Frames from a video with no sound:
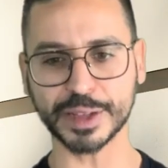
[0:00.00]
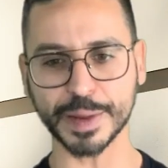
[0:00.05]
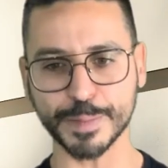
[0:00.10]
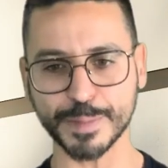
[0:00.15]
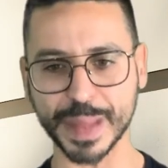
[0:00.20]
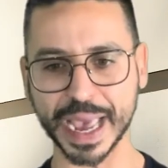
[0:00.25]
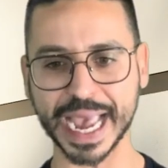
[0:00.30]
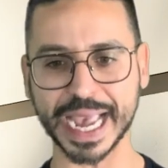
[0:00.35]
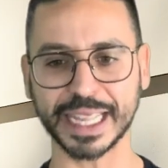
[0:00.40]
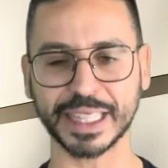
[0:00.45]

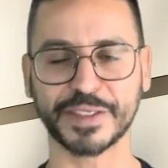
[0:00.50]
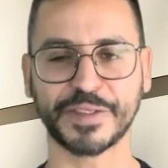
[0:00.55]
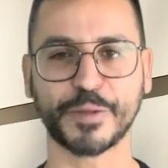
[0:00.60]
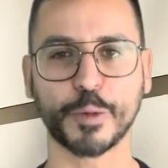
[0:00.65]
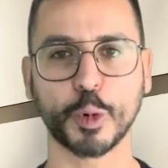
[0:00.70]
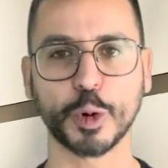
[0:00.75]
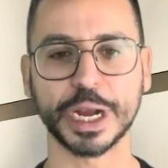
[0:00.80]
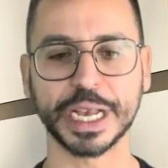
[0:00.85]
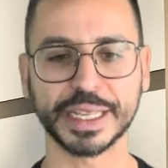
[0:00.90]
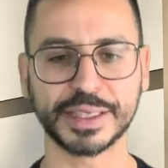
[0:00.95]
demand
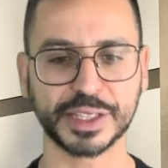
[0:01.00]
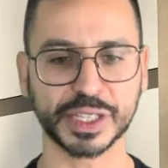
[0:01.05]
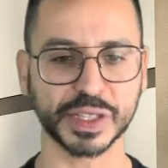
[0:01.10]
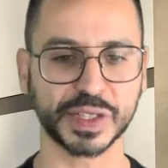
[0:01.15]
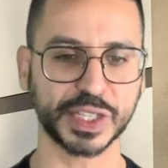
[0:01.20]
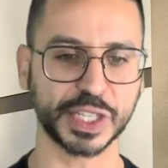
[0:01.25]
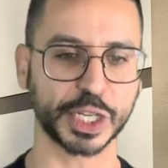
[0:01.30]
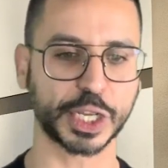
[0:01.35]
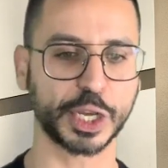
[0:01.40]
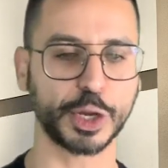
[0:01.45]
for its
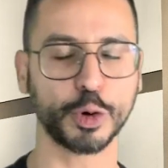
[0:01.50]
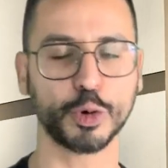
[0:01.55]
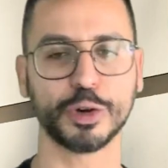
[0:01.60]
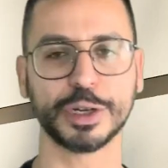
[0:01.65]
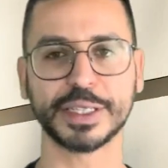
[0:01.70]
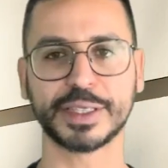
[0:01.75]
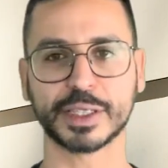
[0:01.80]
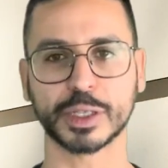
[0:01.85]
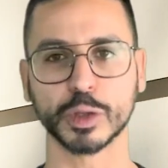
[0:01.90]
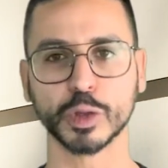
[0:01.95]

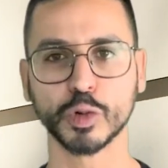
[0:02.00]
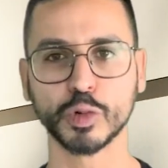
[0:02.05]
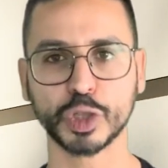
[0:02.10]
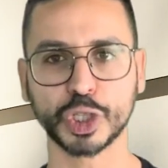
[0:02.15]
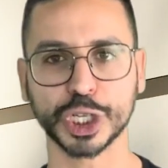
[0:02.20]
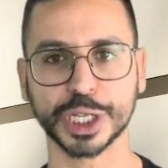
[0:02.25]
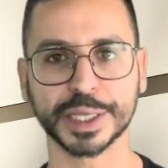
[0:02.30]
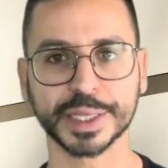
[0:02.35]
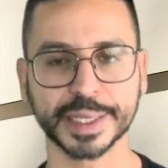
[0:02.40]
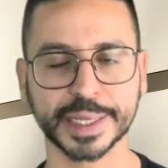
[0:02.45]
security
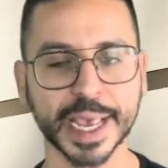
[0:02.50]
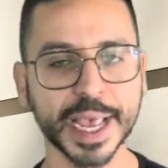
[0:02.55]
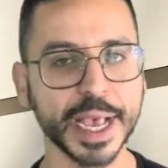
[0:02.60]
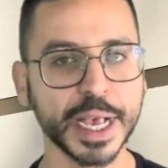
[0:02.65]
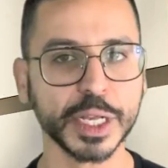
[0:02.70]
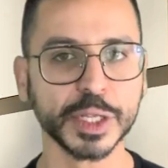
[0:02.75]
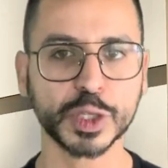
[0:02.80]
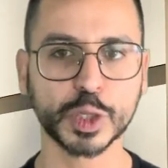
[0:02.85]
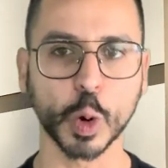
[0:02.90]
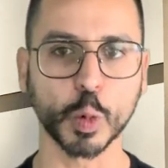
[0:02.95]
solutions.
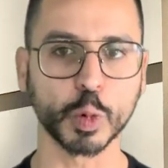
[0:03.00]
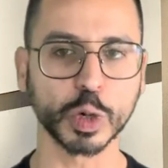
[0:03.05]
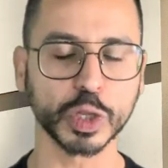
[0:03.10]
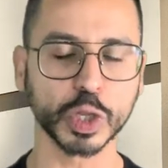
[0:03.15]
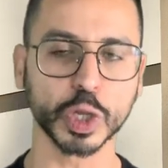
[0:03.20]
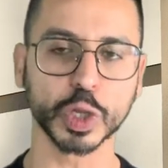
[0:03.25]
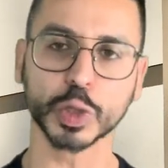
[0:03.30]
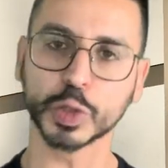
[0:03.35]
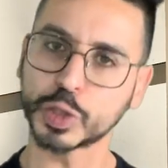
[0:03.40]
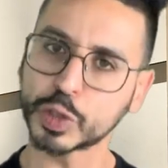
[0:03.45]
So
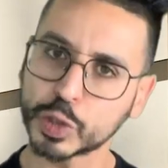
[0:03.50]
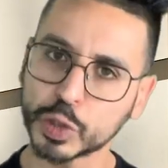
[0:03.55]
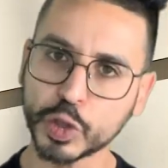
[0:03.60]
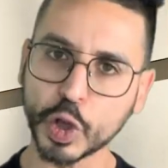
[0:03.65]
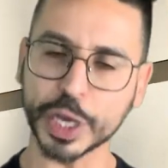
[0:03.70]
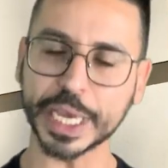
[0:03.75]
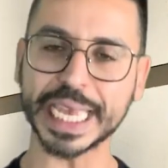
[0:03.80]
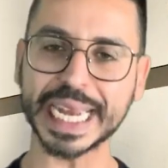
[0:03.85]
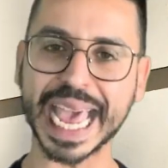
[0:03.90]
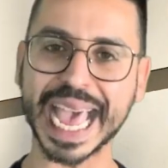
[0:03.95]
we're
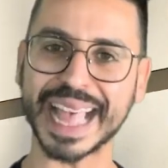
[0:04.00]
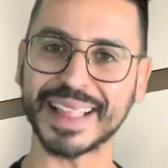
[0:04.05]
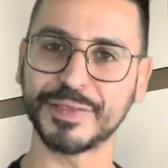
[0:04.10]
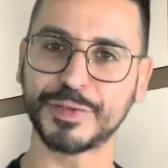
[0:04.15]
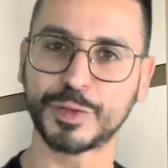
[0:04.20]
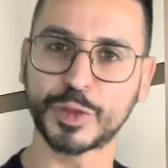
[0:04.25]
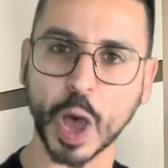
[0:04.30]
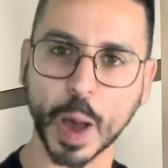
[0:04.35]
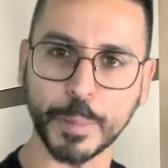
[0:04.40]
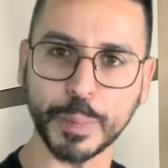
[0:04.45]
looking
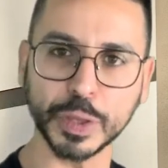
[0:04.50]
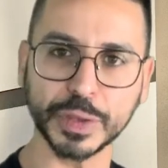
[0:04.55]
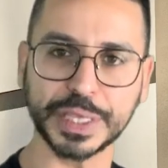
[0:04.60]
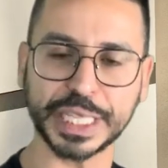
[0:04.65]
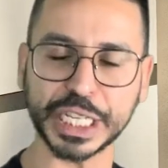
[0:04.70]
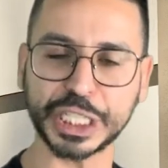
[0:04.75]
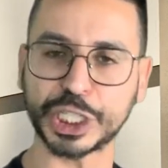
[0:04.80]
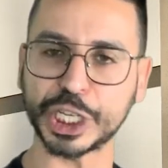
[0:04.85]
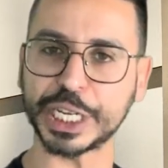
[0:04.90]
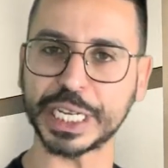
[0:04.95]
at
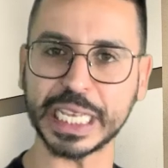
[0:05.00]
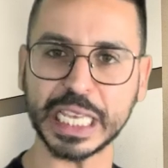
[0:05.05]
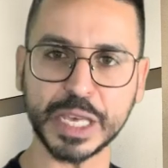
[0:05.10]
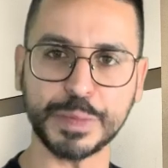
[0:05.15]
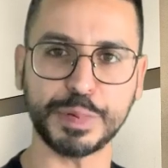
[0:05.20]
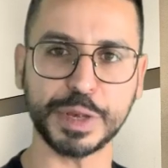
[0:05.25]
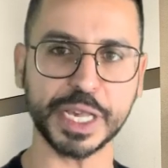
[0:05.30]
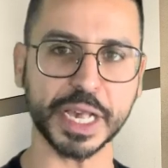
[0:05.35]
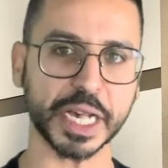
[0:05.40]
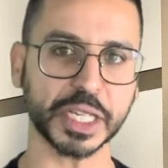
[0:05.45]
double-digit
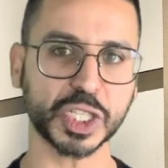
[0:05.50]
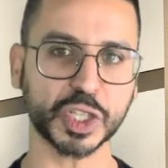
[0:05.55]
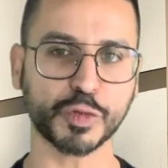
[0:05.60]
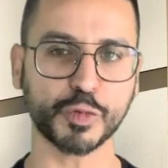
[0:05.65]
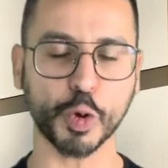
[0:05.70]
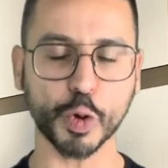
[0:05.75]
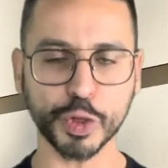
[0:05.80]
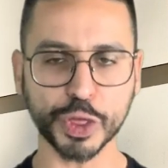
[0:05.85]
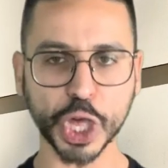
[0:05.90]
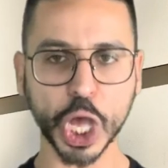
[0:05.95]
EPS
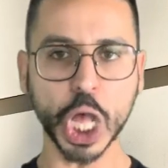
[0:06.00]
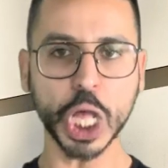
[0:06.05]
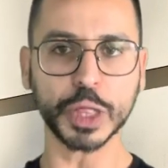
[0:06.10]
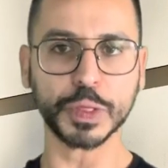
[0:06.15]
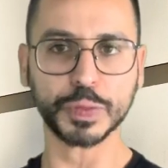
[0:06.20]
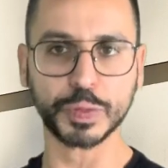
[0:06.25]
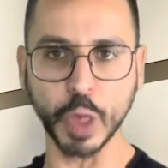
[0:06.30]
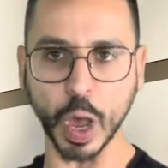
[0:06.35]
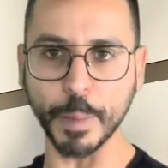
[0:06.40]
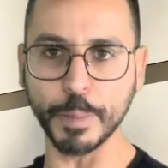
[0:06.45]
growth,
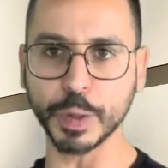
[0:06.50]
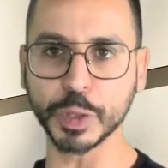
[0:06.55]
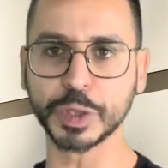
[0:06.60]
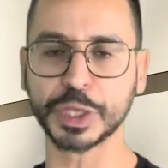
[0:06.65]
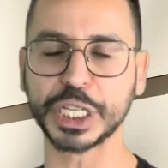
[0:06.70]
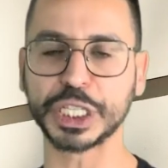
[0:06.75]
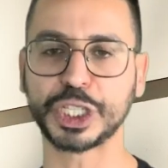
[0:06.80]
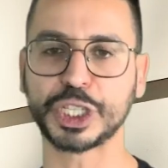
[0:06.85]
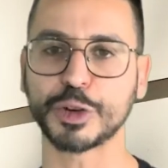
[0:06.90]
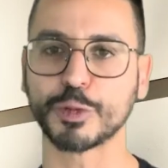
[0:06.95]

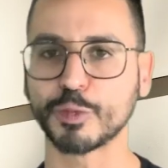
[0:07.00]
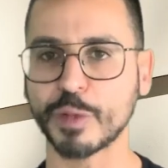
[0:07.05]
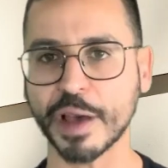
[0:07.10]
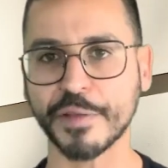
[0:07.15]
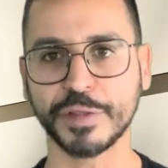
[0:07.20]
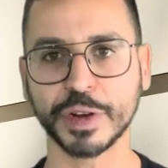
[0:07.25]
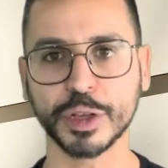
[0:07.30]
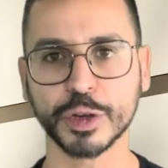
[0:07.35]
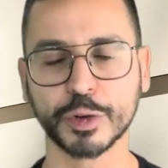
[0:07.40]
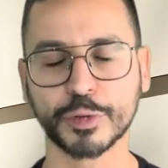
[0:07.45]
double-digit
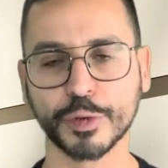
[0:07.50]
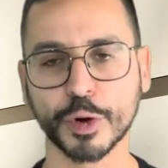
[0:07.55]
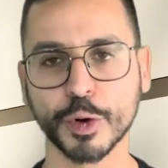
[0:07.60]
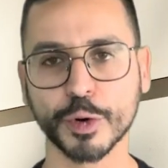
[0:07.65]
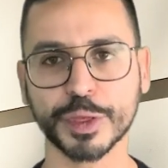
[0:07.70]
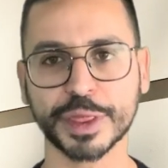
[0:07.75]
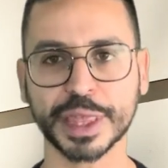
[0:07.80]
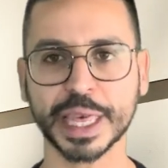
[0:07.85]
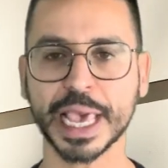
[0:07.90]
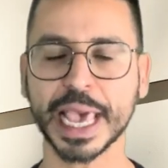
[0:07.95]
revenue
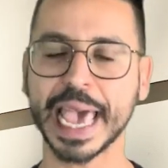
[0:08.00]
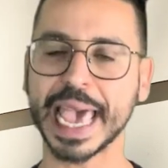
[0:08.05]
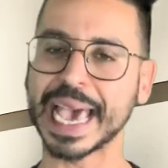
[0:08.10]
growth.